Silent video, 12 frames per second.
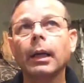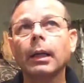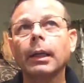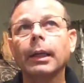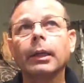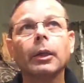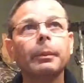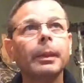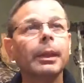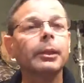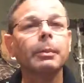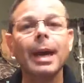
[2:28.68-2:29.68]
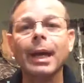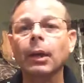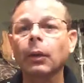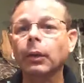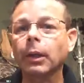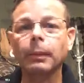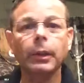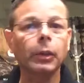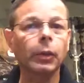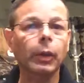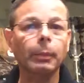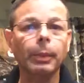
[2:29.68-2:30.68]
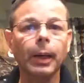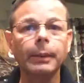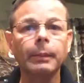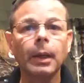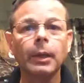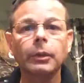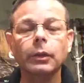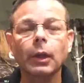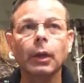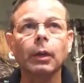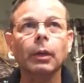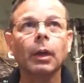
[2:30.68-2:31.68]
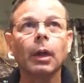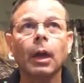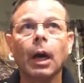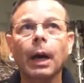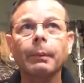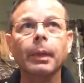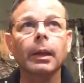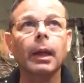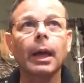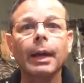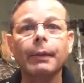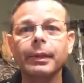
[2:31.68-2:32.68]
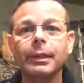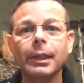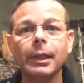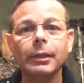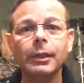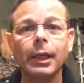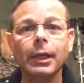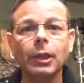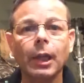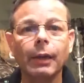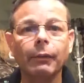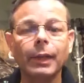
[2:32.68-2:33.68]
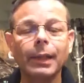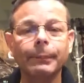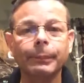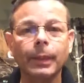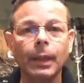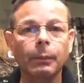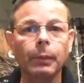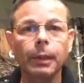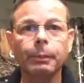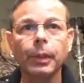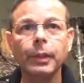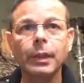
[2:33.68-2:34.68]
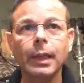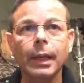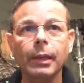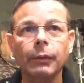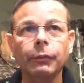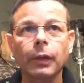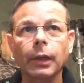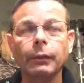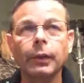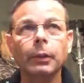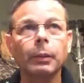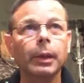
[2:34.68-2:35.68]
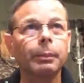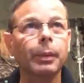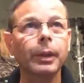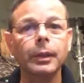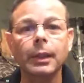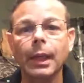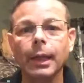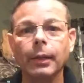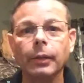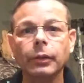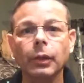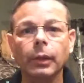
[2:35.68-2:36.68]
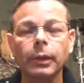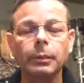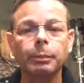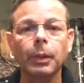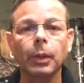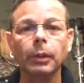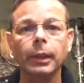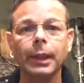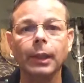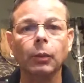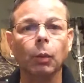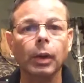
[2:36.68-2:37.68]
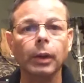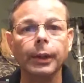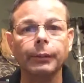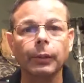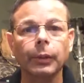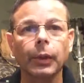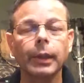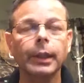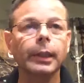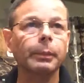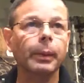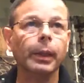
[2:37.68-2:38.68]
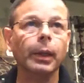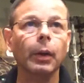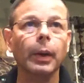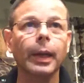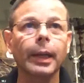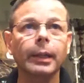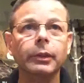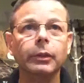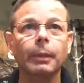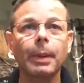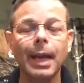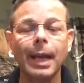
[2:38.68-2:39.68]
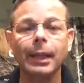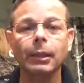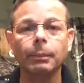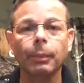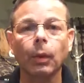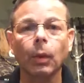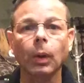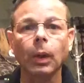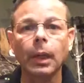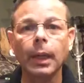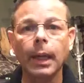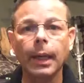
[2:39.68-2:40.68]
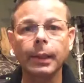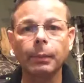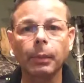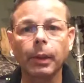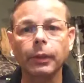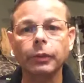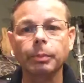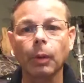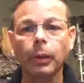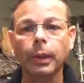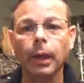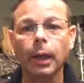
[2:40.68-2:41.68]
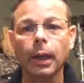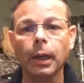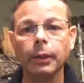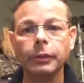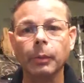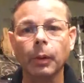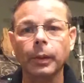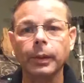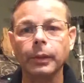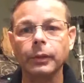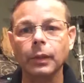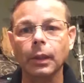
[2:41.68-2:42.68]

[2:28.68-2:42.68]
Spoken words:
It could be the tobacco, it could be your hookah pipe. So I have a DSH heavy. I'm going to put it together in front of you. We're going to put it together, so let's build it, get the water level good, and then we're going to go ahead and start packing the bowl, and then we're going to smoke this